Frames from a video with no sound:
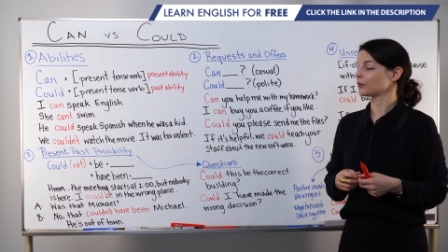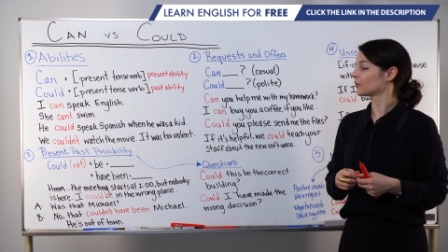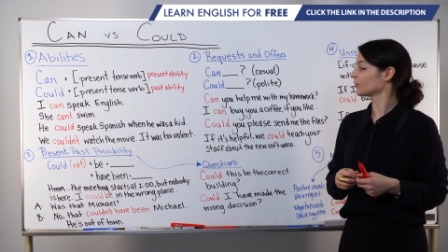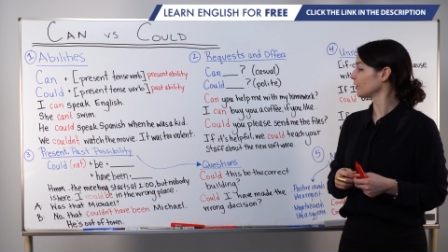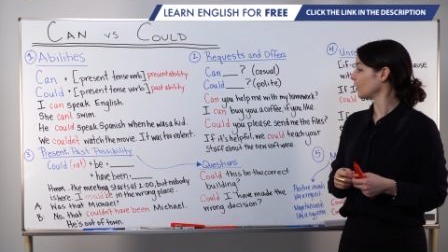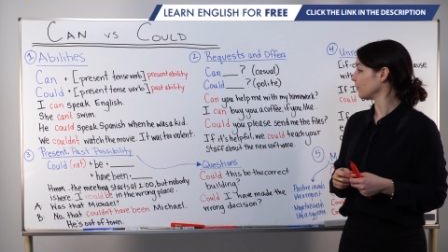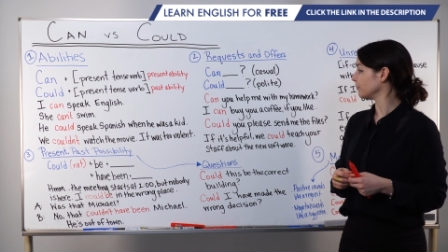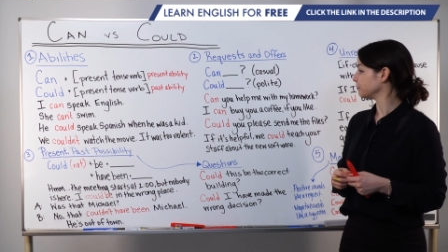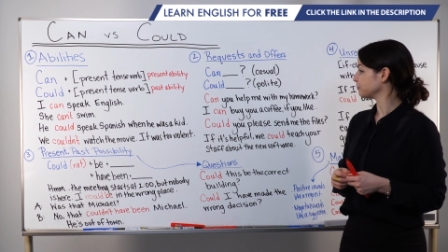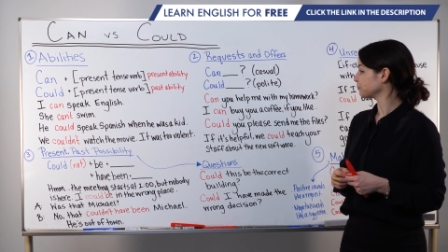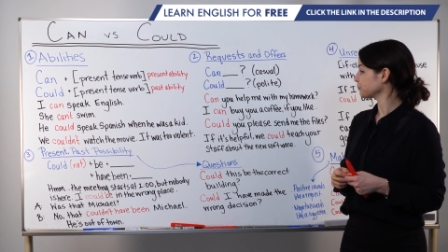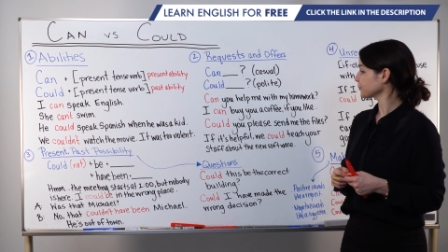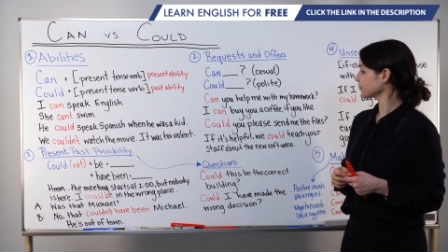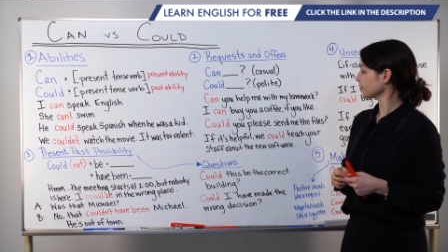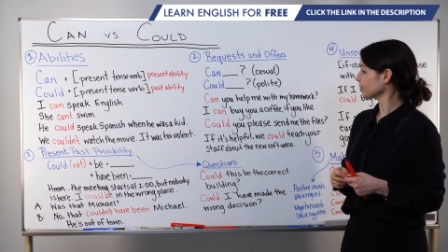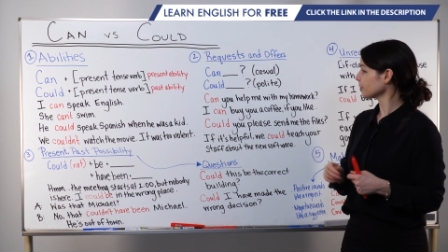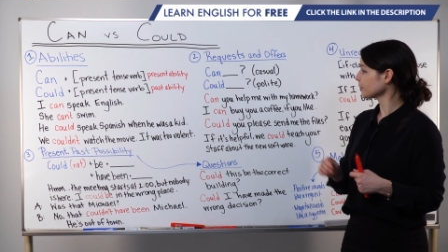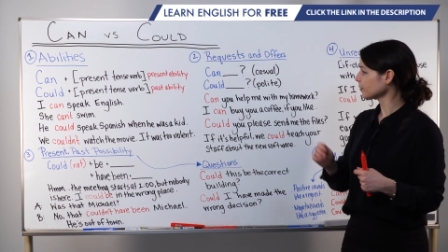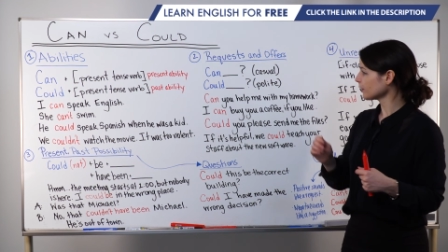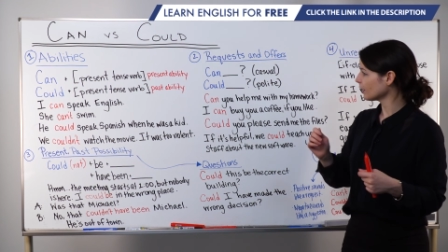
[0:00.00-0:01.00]
So
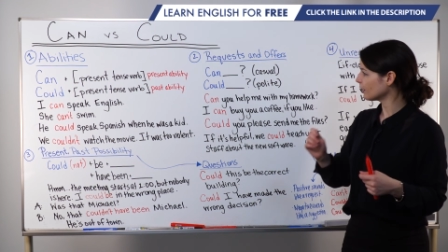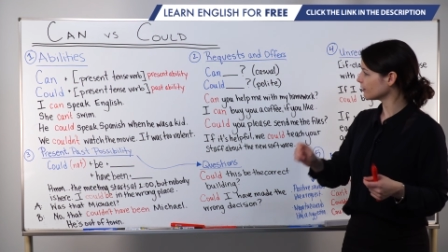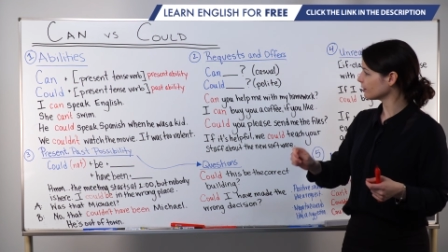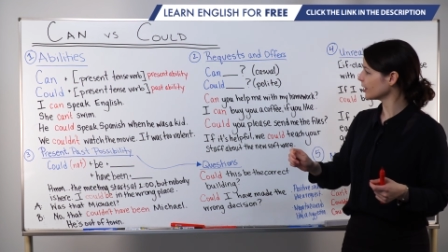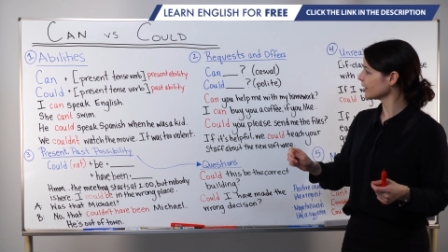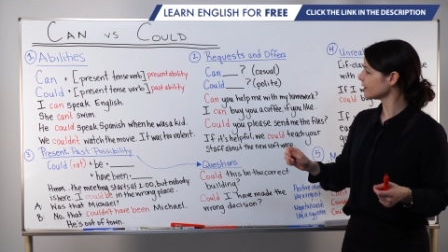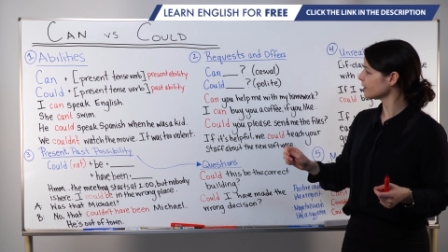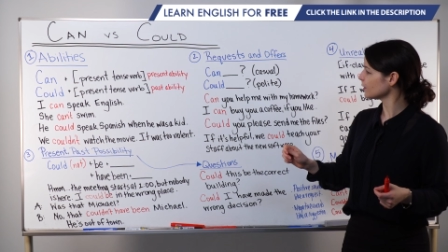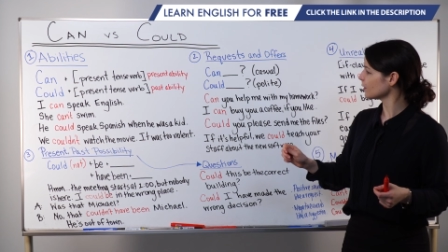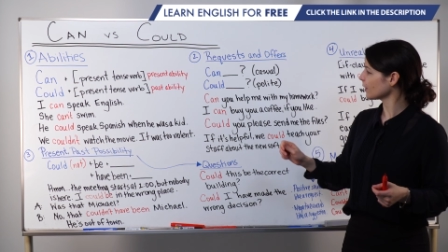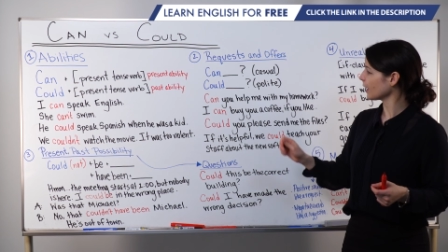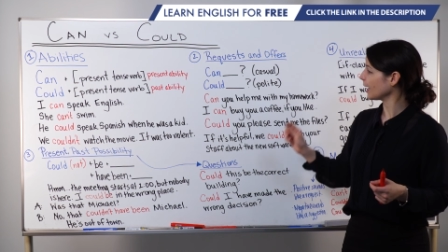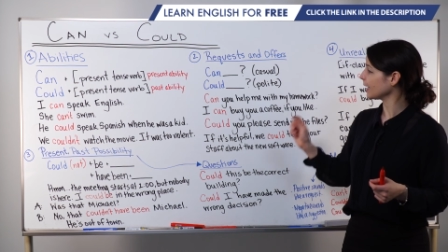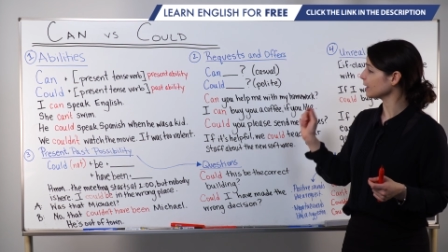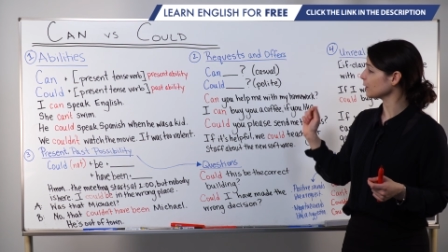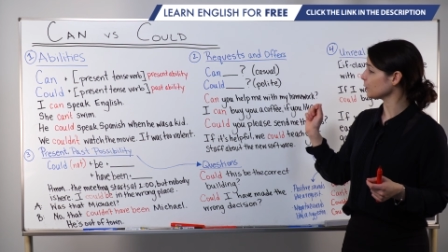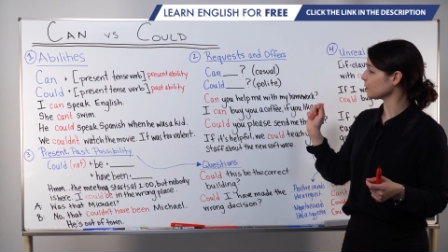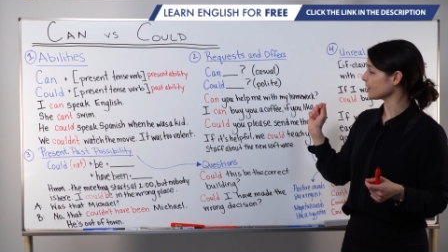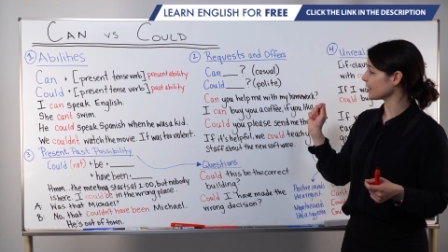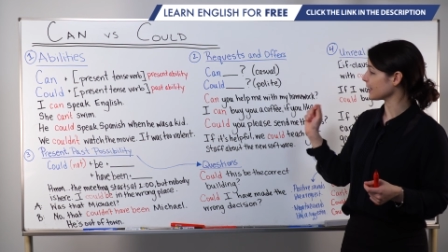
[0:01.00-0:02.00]
let's look at
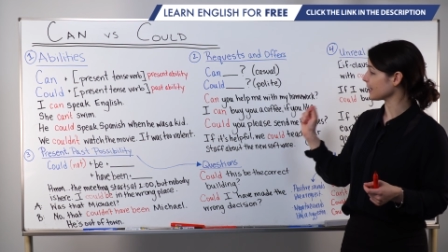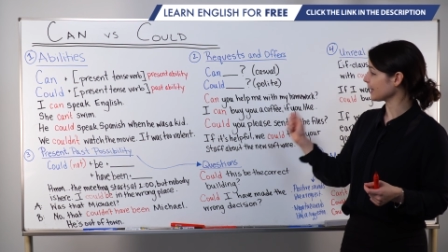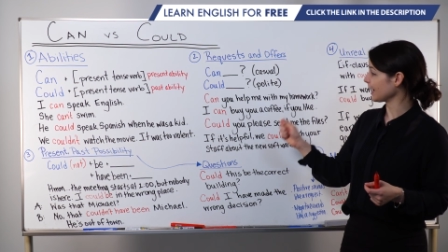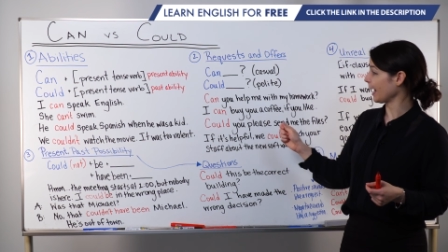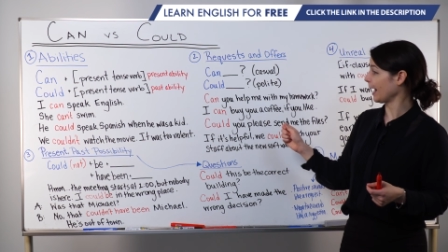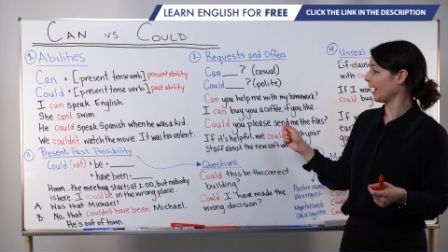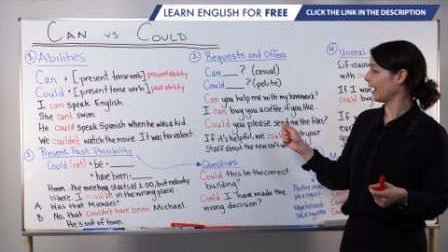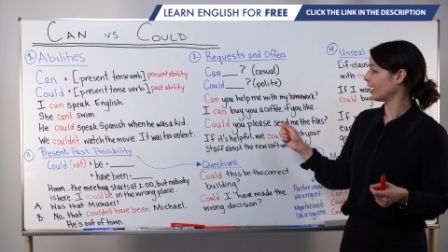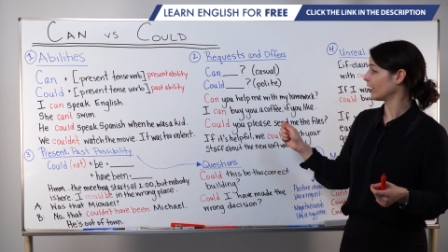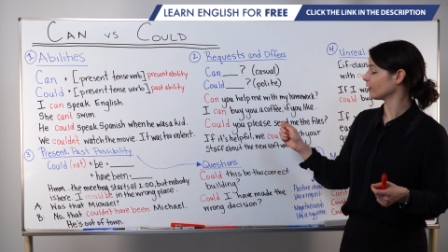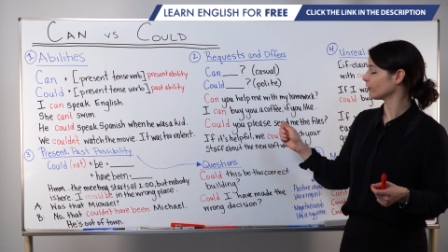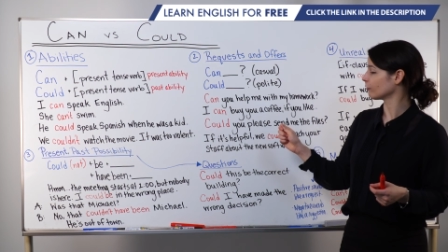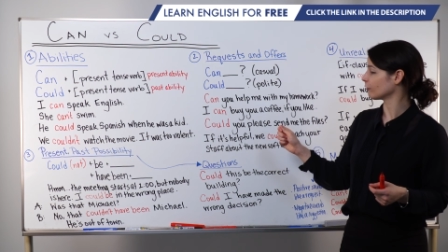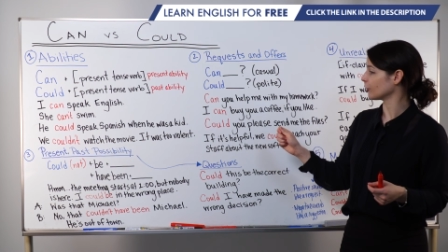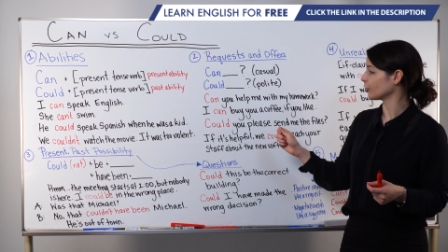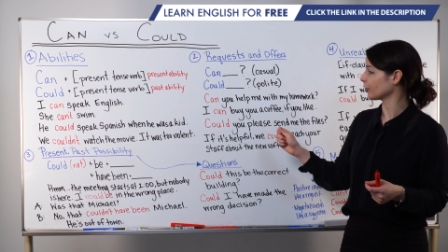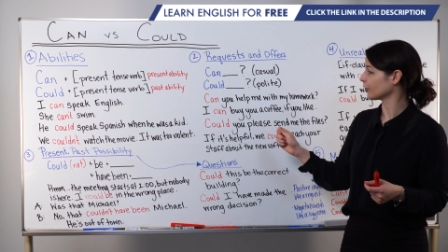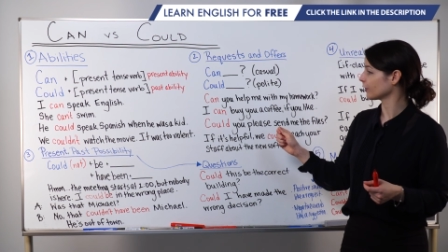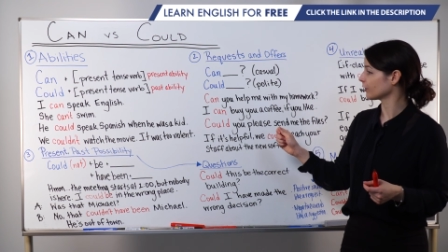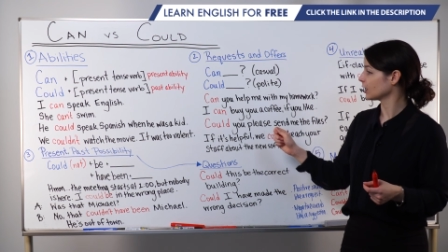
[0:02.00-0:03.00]
using can
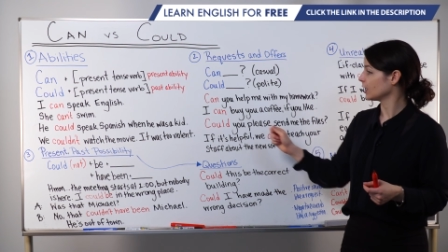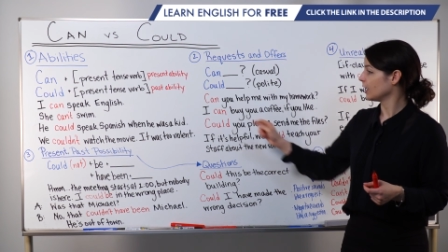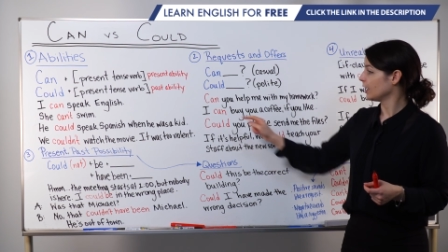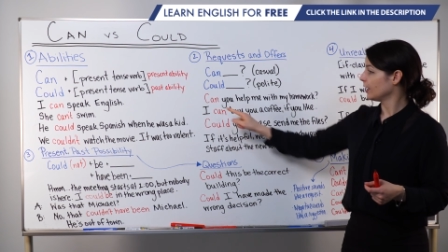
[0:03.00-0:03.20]
first.